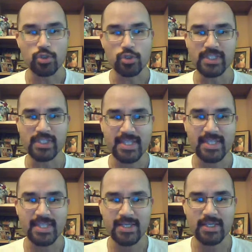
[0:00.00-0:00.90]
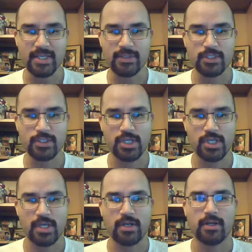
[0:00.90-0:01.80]
You can stay in the
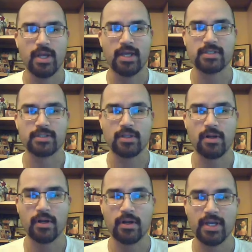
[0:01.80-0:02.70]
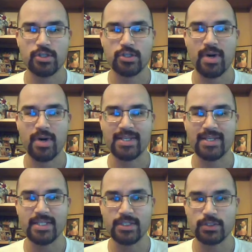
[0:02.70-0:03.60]
chair as long as your body
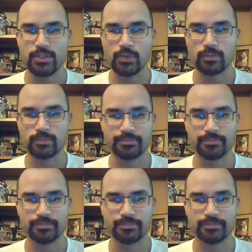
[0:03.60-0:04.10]
needs to.